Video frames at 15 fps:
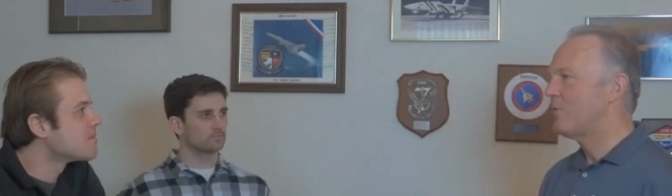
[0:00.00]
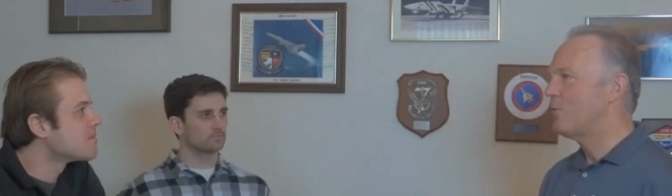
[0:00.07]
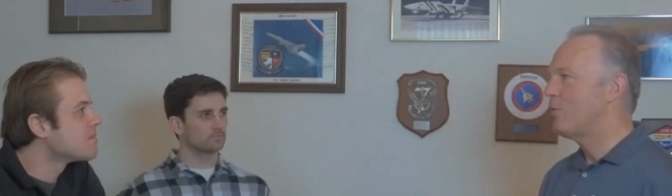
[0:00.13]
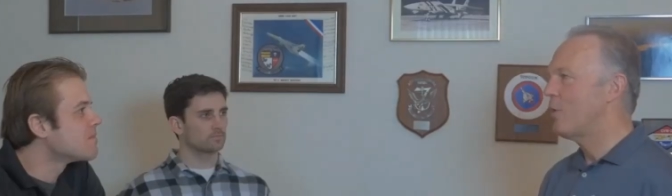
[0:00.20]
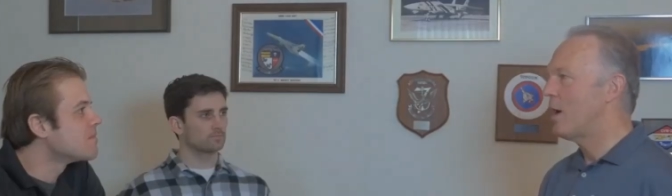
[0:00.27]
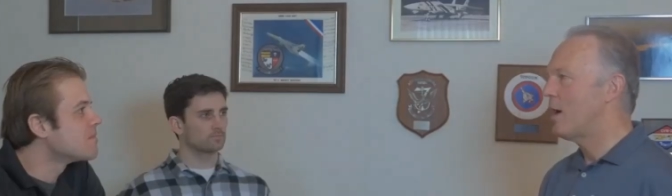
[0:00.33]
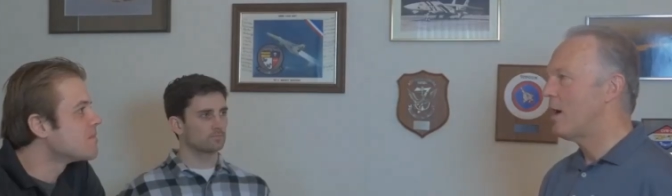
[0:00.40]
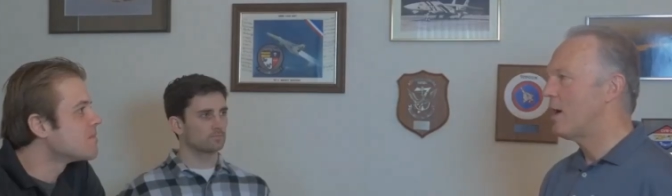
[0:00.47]

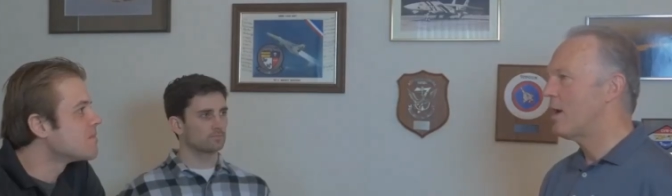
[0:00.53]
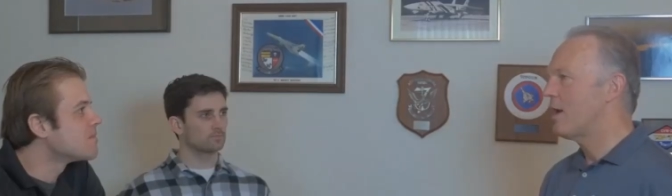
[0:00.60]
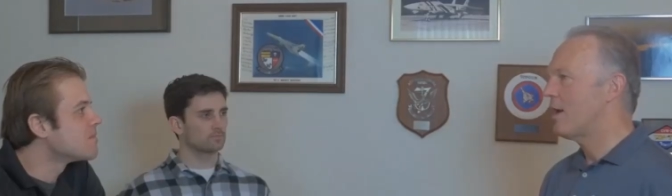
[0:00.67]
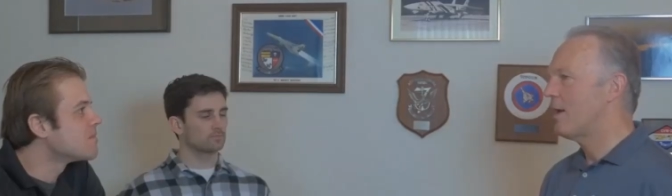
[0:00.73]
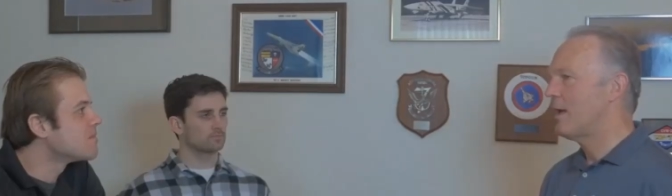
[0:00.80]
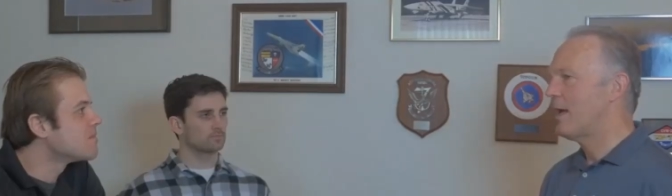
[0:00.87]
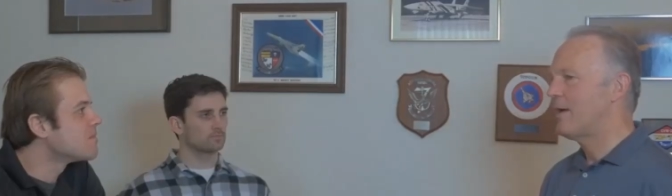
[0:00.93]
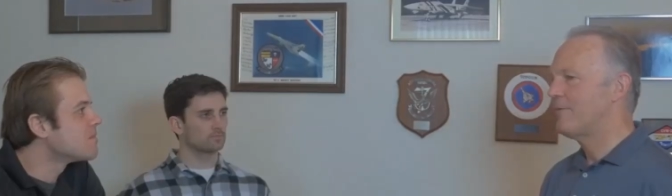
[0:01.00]
Speaker 1: to
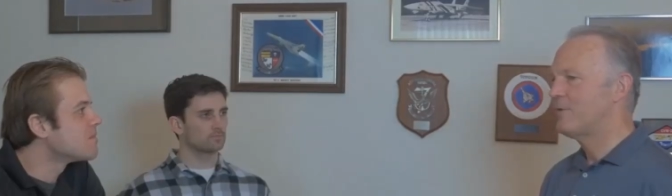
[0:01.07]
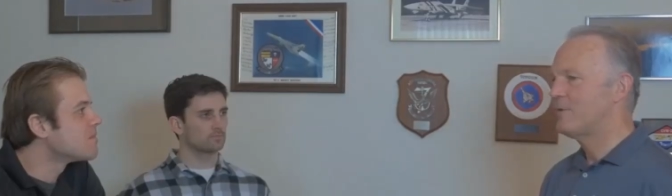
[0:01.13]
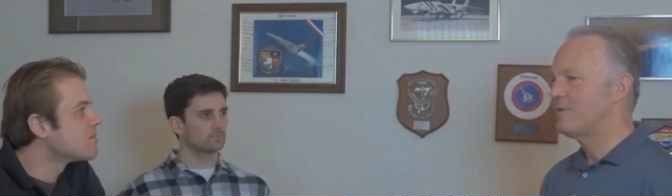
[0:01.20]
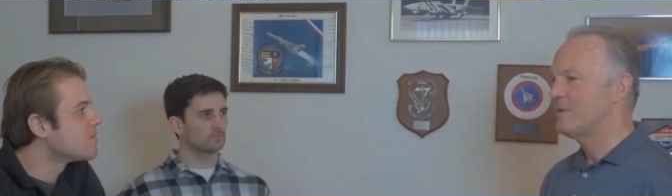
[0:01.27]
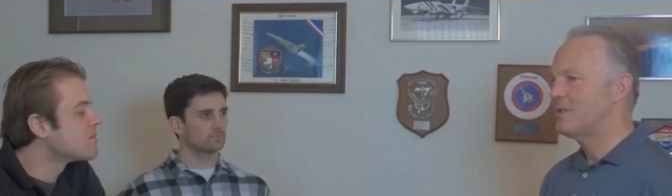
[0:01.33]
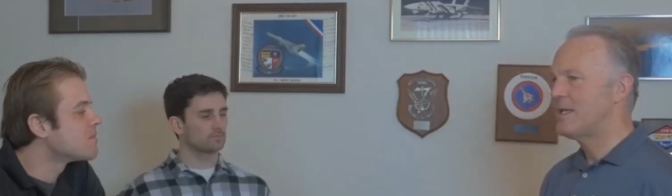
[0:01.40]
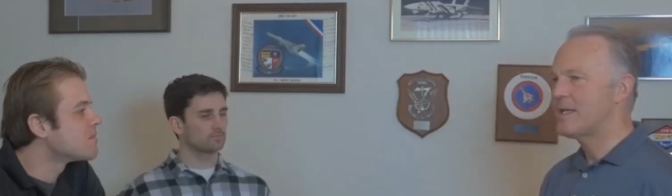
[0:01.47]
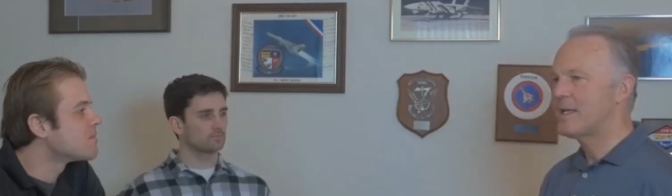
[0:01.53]

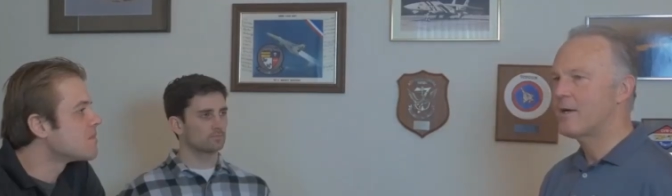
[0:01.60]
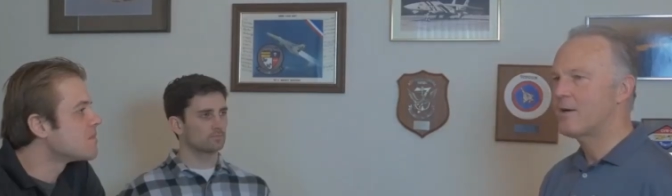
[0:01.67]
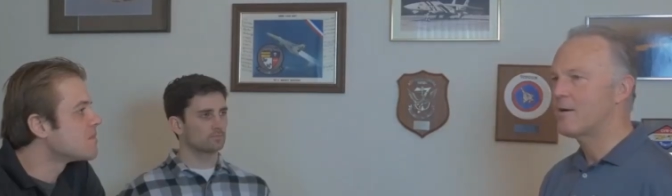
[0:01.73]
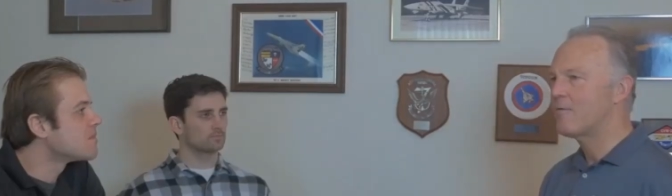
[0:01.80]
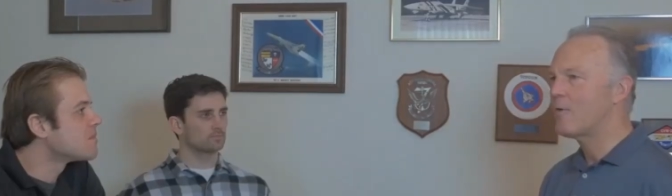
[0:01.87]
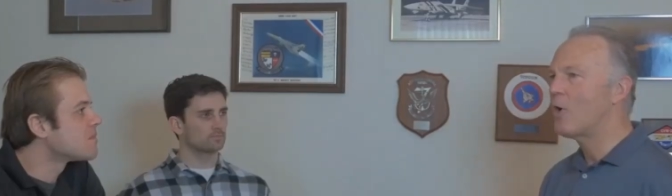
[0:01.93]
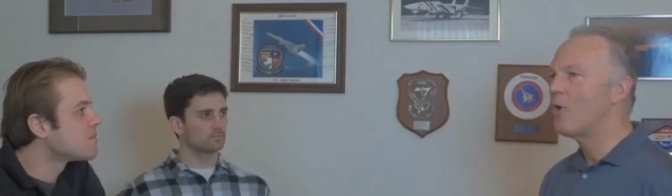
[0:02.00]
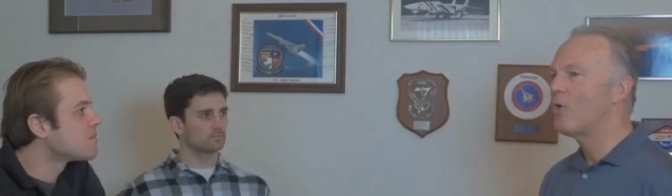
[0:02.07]
take care
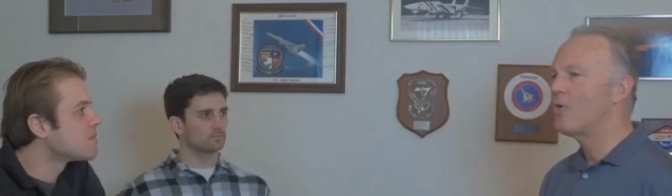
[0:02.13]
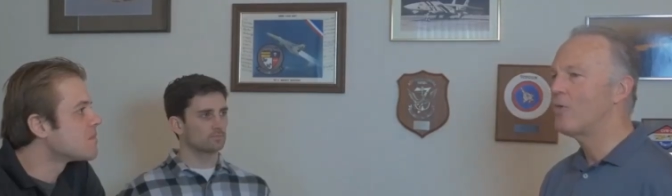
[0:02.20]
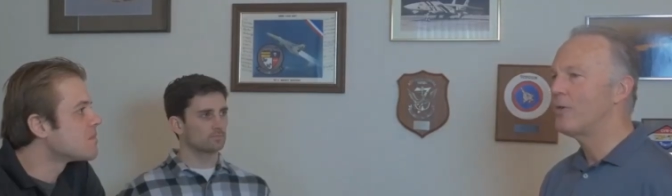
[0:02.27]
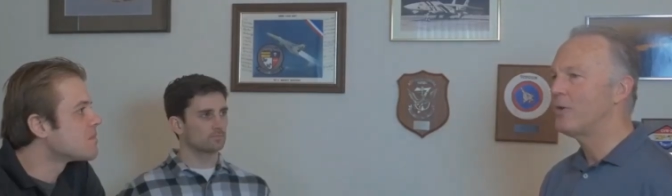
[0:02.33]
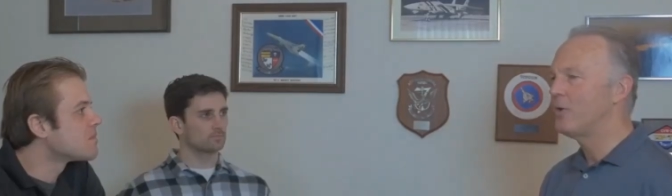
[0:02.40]
of all the